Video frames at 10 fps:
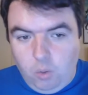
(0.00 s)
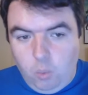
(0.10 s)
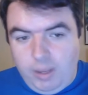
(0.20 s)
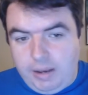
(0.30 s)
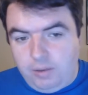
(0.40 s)

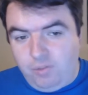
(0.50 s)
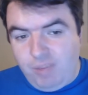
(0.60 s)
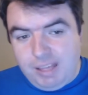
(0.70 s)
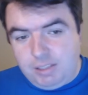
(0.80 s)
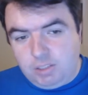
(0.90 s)
When
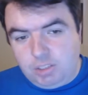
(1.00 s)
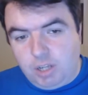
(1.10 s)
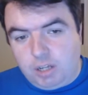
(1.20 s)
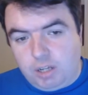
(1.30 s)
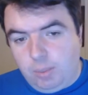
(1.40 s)
Viz
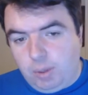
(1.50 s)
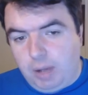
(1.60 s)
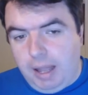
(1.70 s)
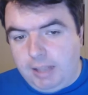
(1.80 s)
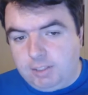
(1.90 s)
started up
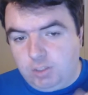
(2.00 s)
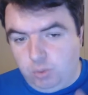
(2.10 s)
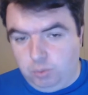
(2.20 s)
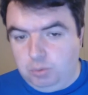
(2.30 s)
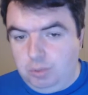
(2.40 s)
their
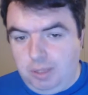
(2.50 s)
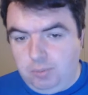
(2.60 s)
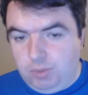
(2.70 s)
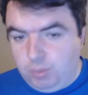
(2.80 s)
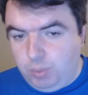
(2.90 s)
Haikasoru
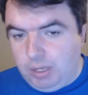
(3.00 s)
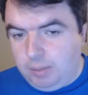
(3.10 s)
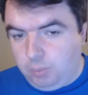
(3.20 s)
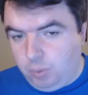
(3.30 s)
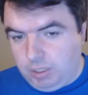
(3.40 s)
label to
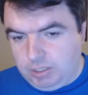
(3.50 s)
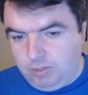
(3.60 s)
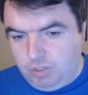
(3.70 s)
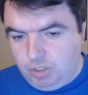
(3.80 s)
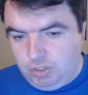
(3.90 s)
bring up
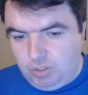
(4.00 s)
works of